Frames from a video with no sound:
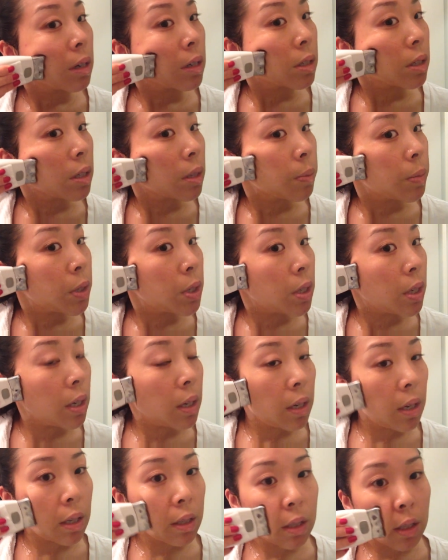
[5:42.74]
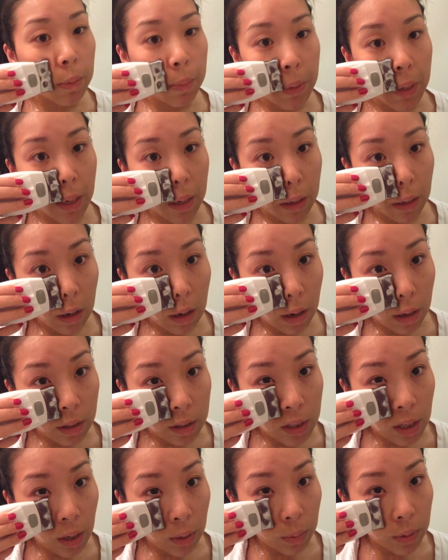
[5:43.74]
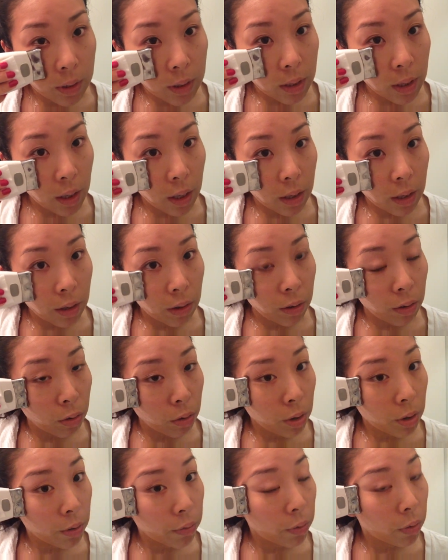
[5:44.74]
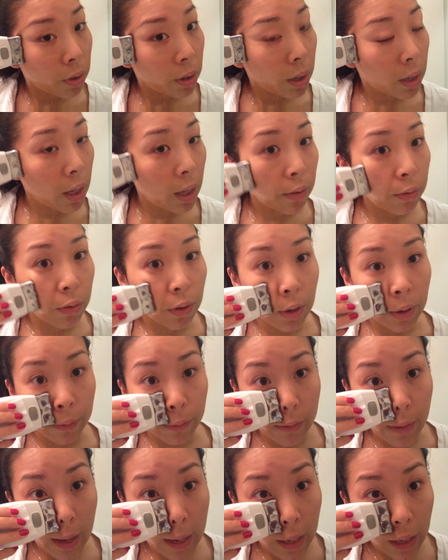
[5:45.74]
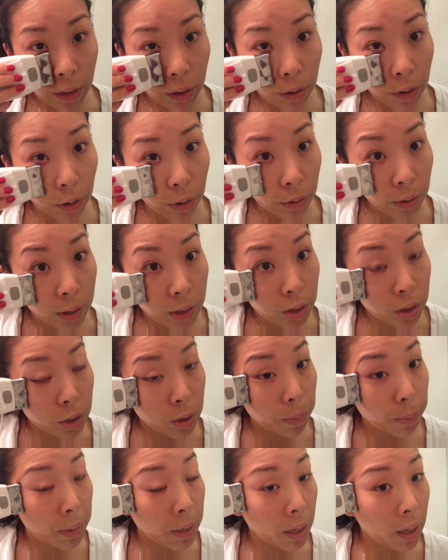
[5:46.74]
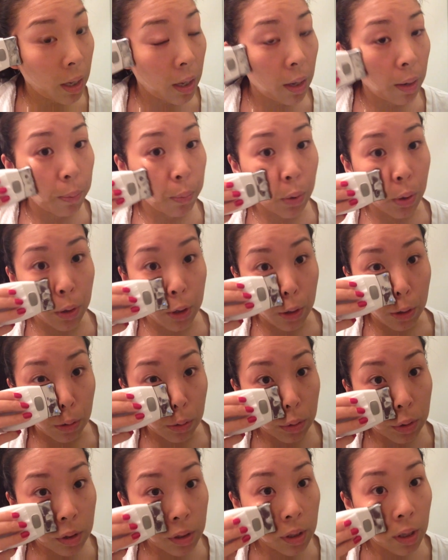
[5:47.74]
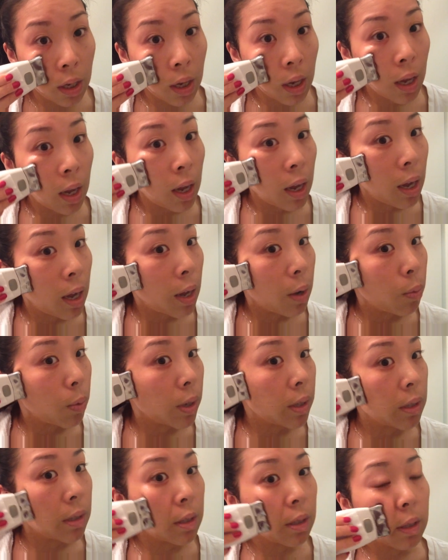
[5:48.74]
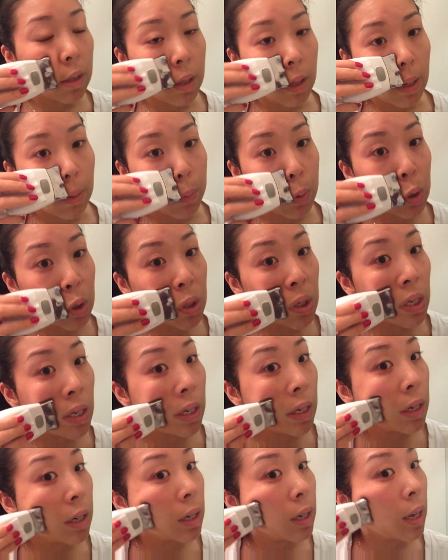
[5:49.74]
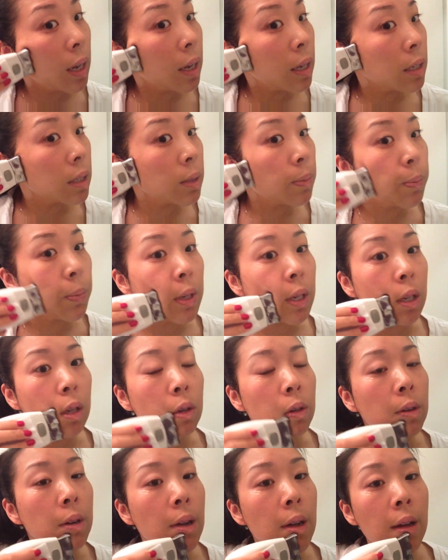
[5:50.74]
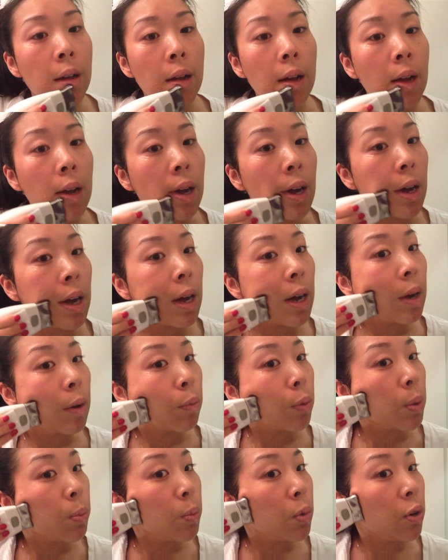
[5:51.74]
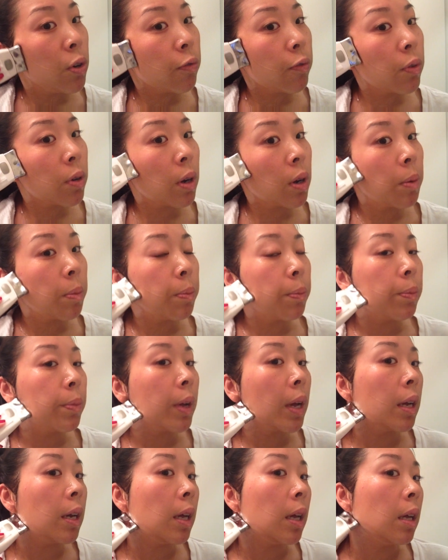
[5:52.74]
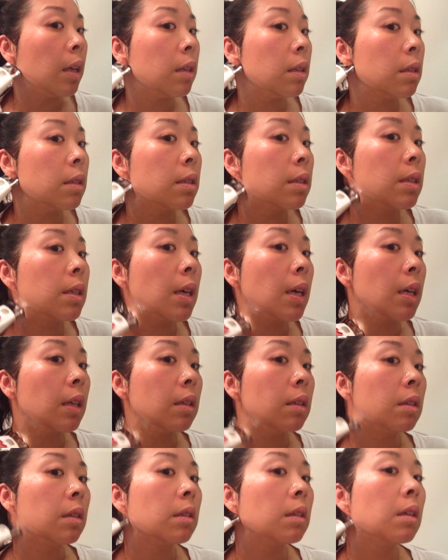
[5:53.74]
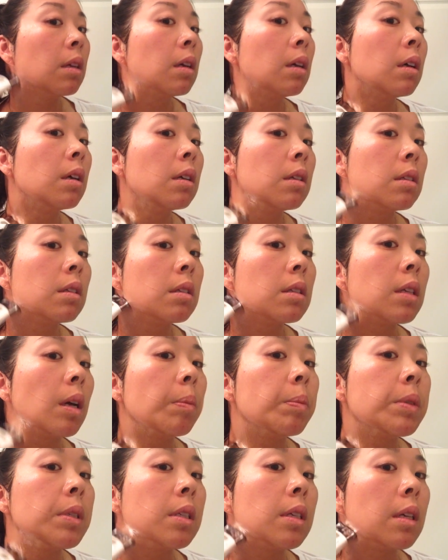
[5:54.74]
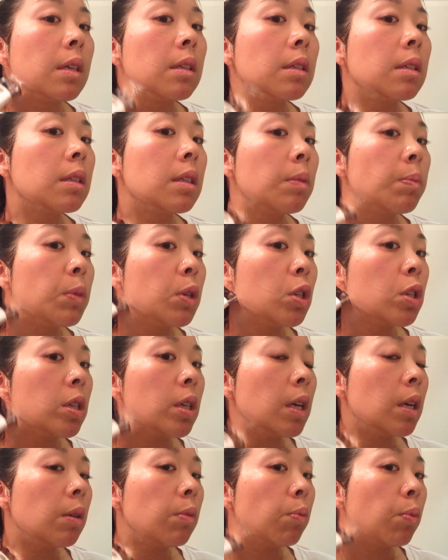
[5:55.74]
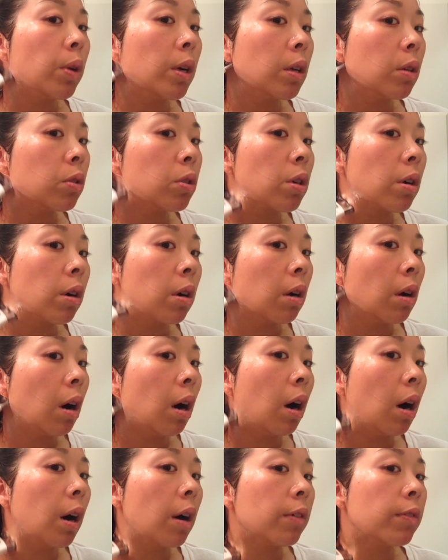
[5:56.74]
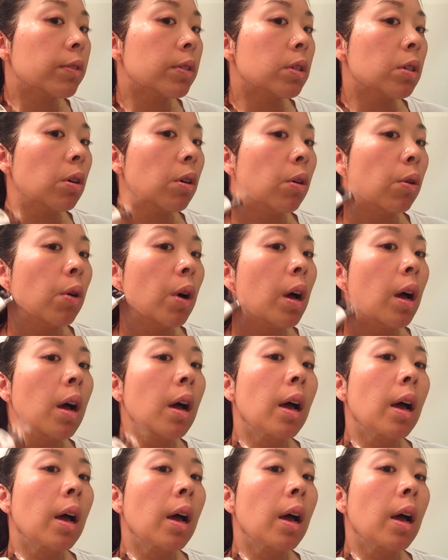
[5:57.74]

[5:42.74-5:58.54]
So the machine needs to be in contact with skin in order for the galvanic current to be produced. Once the machine has been removed from any skin substance, the machine will turn off. So